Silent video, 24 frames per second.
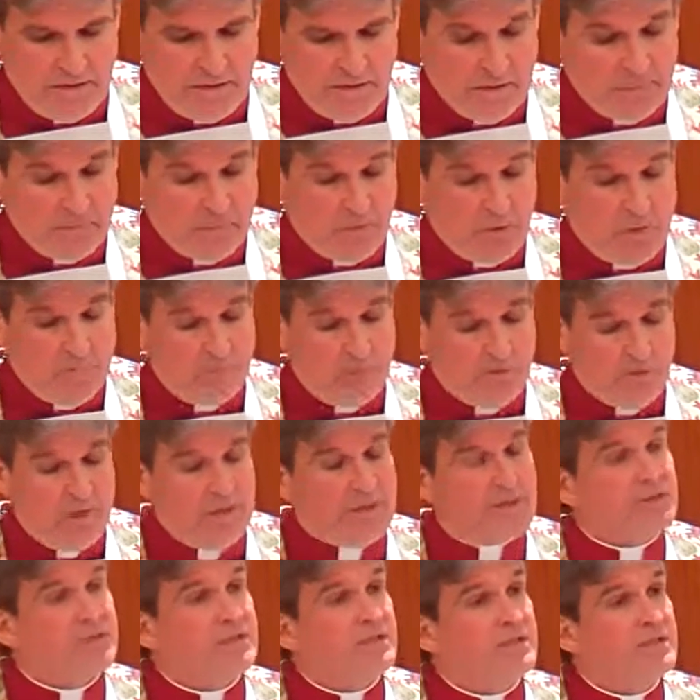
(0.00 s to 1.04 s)
in
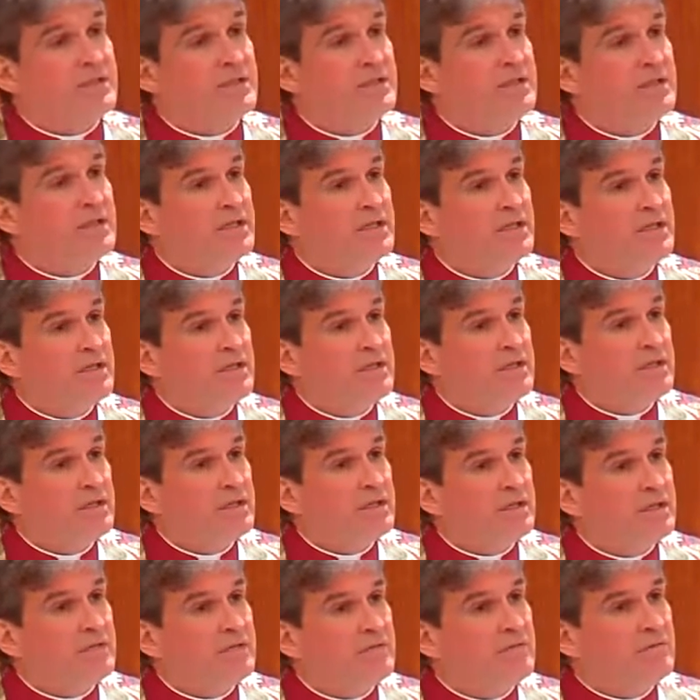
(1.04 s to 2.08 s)
preparation
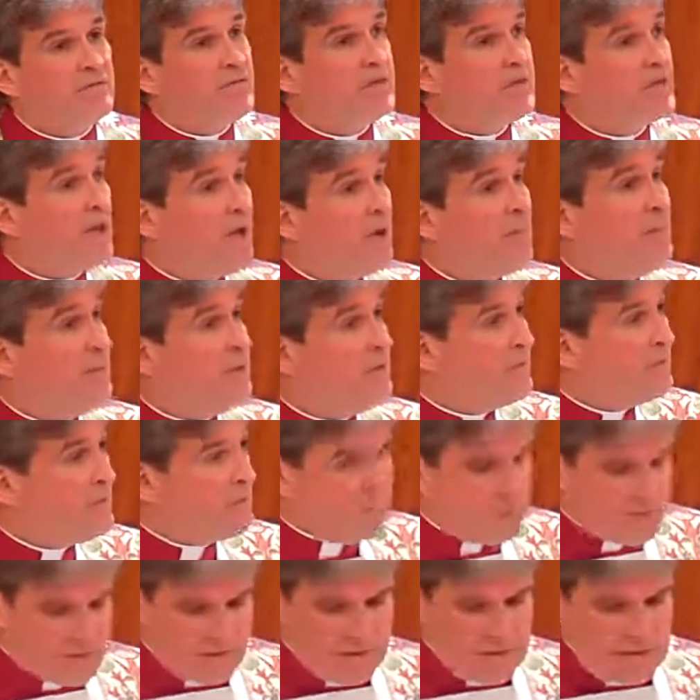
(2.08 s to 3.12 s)
for the coming of the
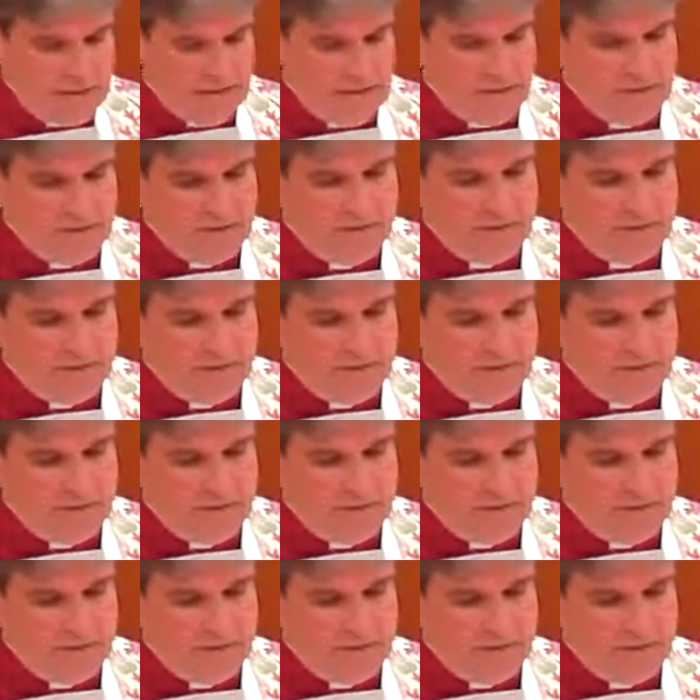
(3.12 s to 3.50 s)
Messiah.